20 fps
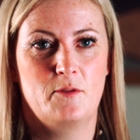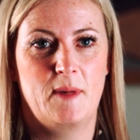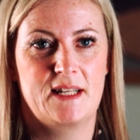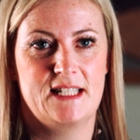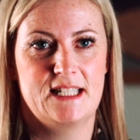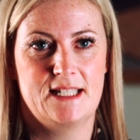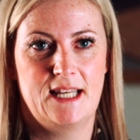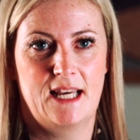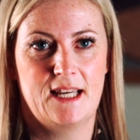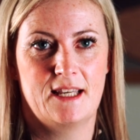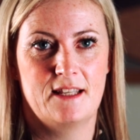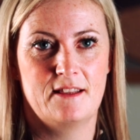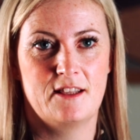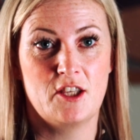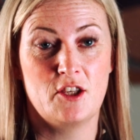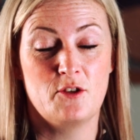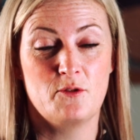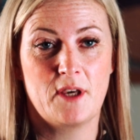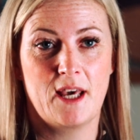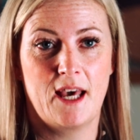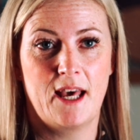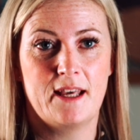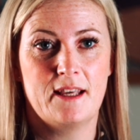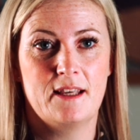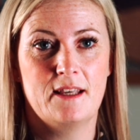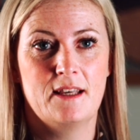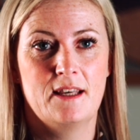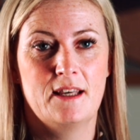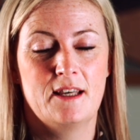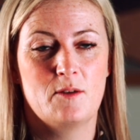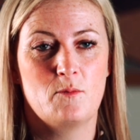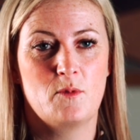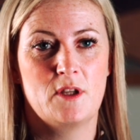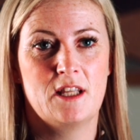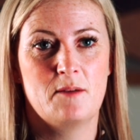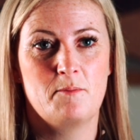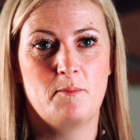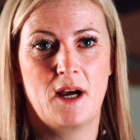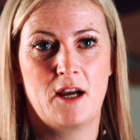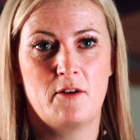MEDITECH in the UK.
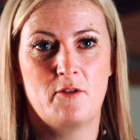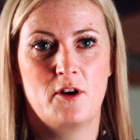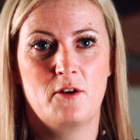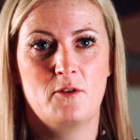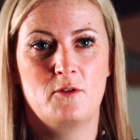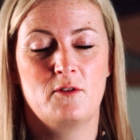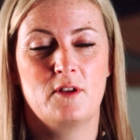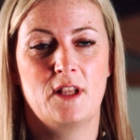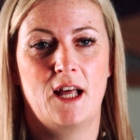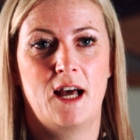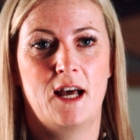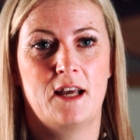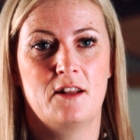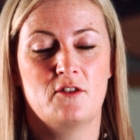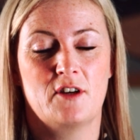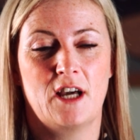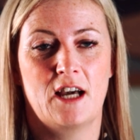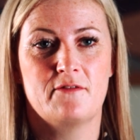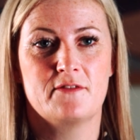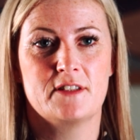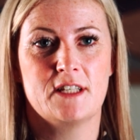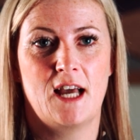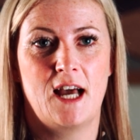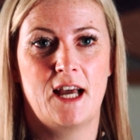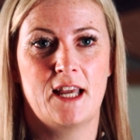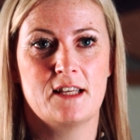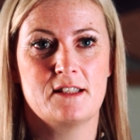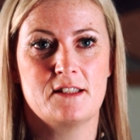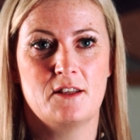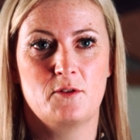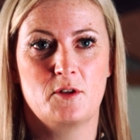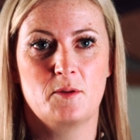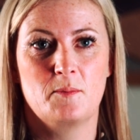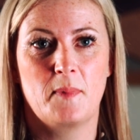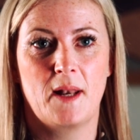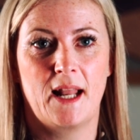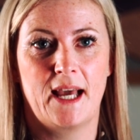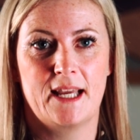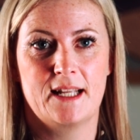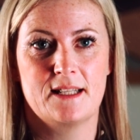Within my role, I look after ISO
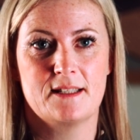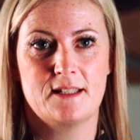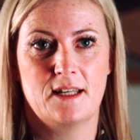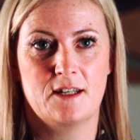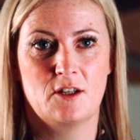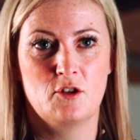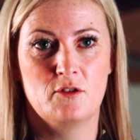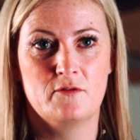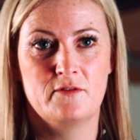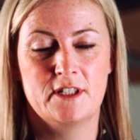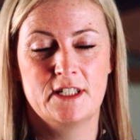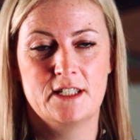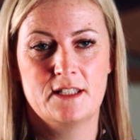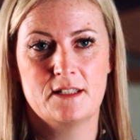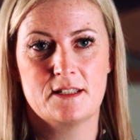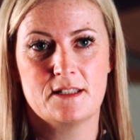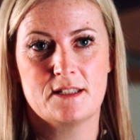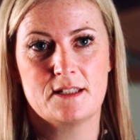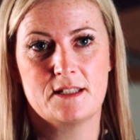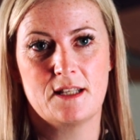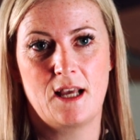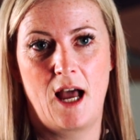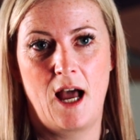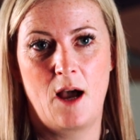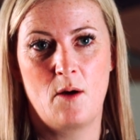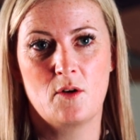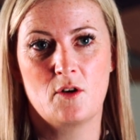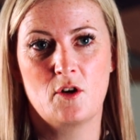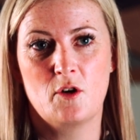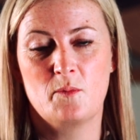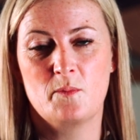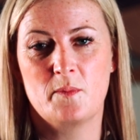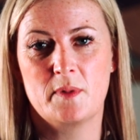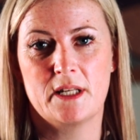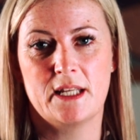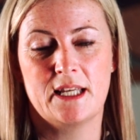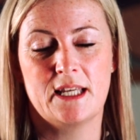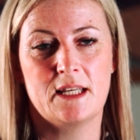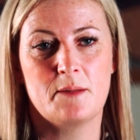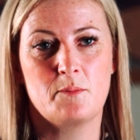compliance and governance. Our
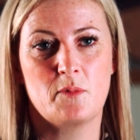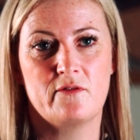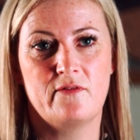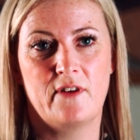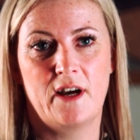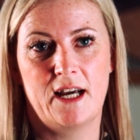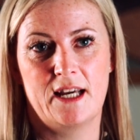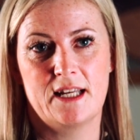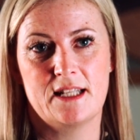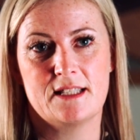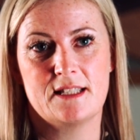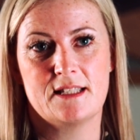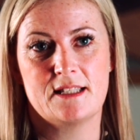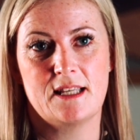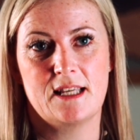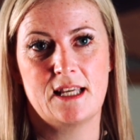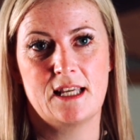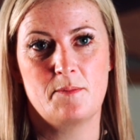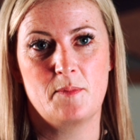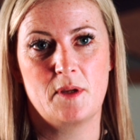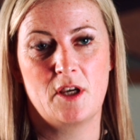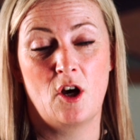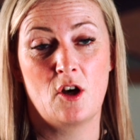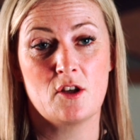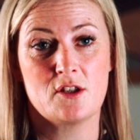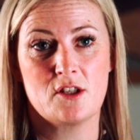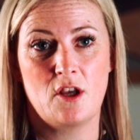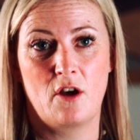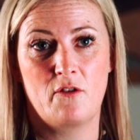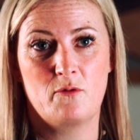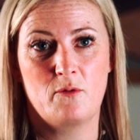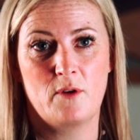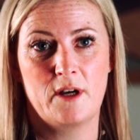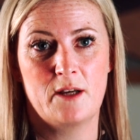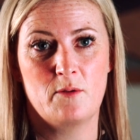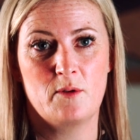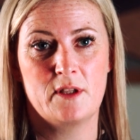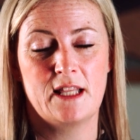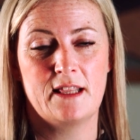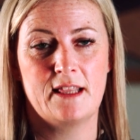company provides EPR
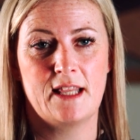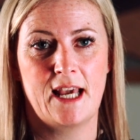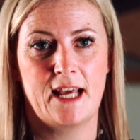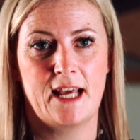software within the